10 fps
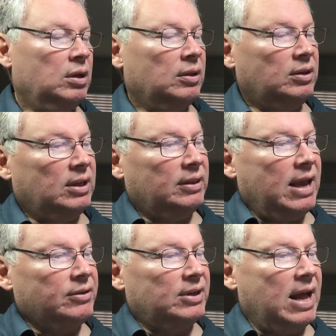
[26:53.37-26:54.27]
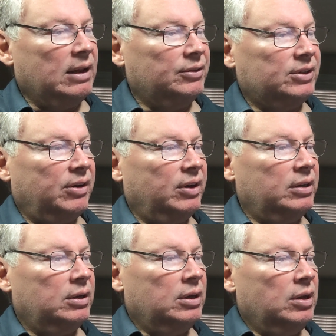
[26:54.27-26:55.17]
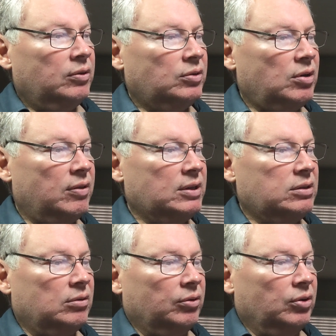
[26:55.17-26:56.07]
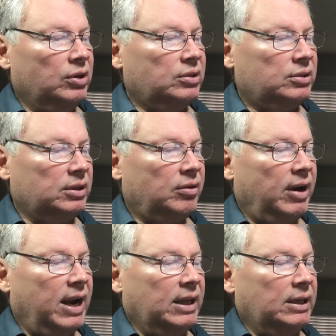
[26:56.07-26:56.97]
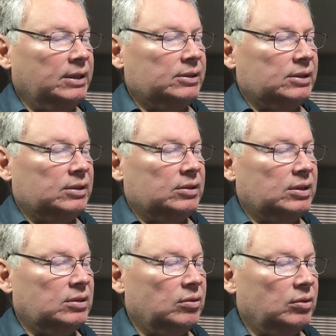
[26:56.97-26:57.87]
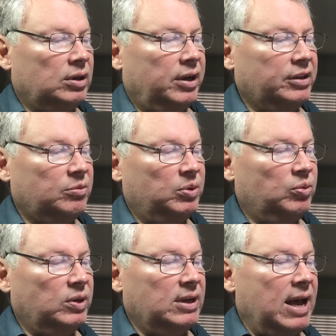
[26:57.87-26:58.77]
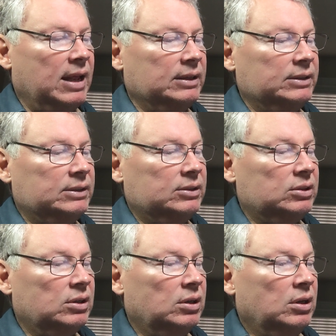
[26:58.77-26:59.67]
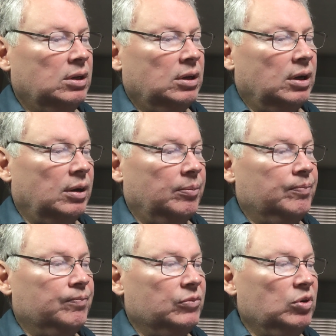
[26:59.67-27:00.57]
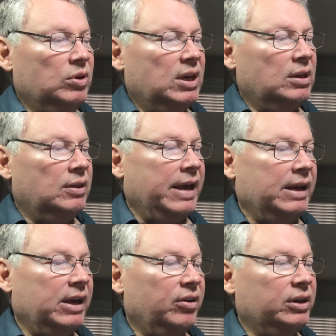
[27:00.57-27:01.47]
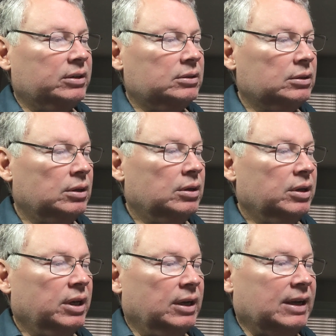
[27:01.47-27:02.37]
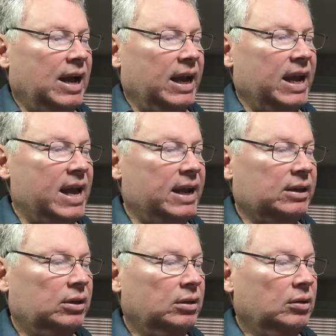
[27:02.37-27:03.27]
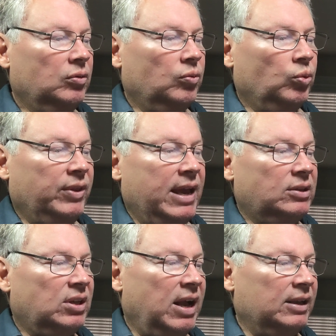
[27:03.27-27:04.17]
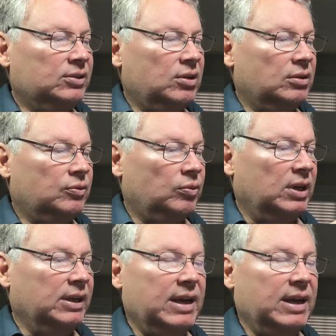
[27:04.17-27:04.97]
The 10,000 islands area, there's all these little nooks and crannies and these little cuts between islands. You get in that area in a kayak, when that tide starts running